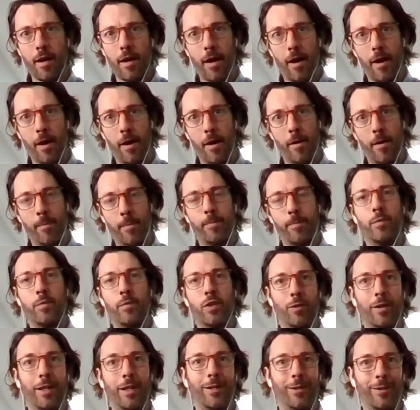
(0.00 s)

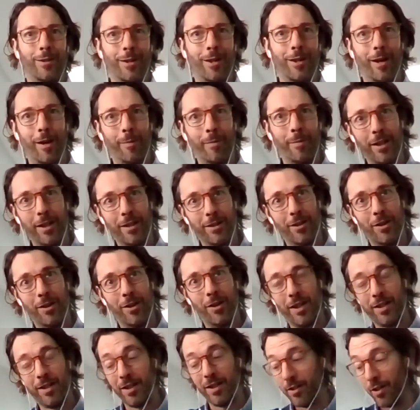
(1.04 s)
So there's a
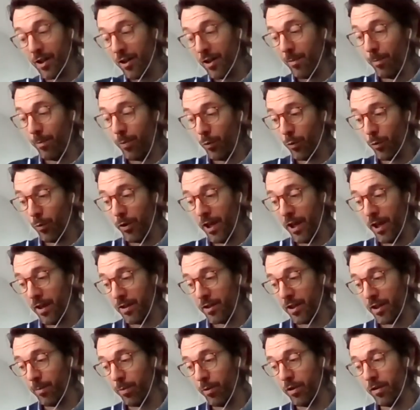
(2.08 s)
nice example. The
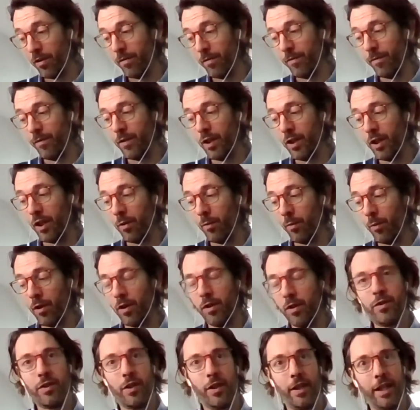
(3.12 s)
example of we're
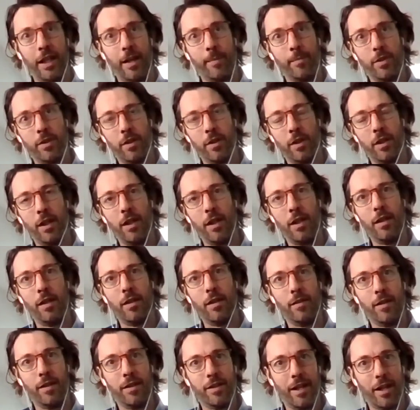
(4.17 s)
signing up to the
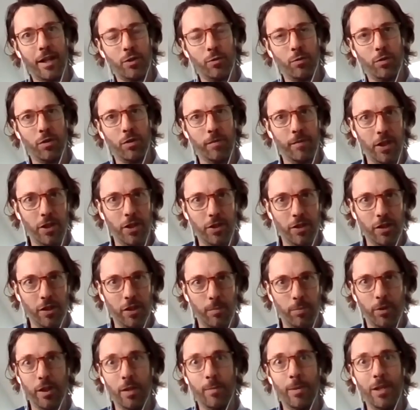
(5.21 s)
International Convention that
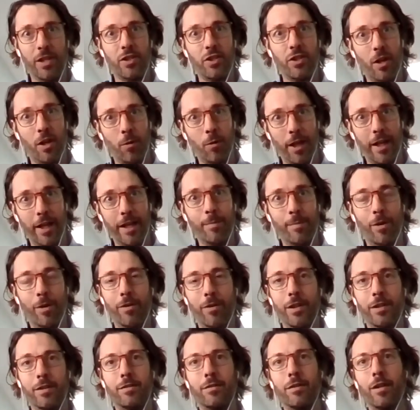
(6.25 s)
prohibits child
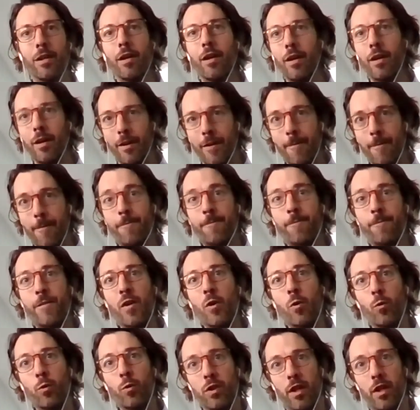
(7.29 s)
labour
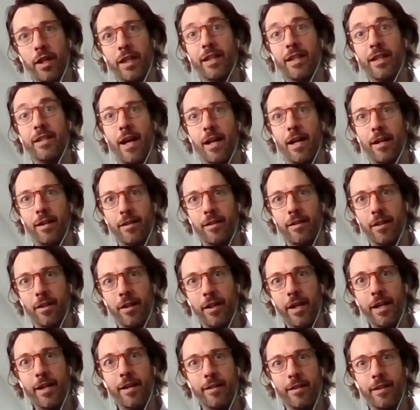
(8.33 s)
feels like exactly the
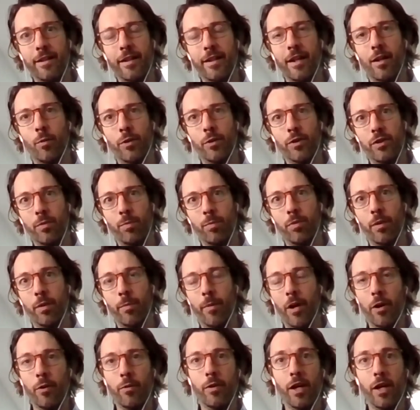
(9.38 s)
kind of thing they want to
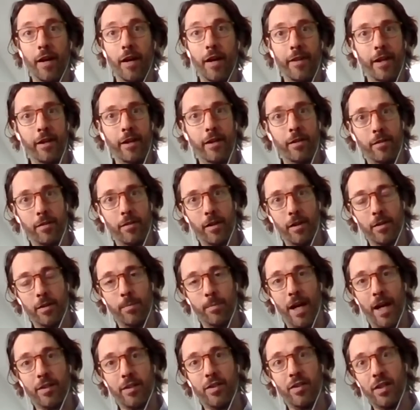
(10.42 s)
promote. And then, as
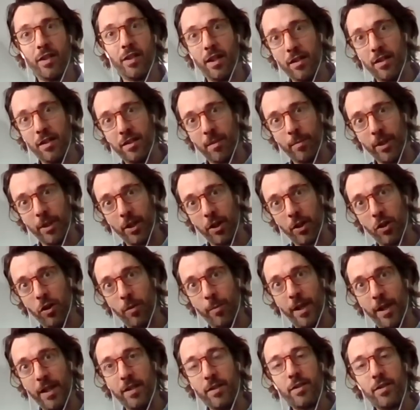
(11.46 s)
Max has said in some of the
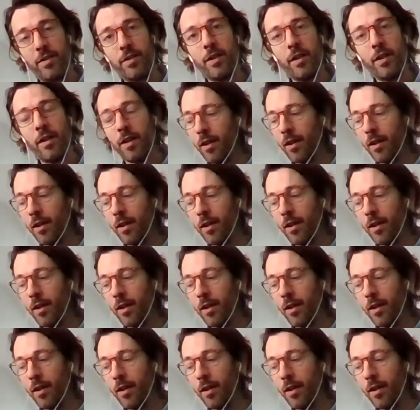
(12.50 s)
comments,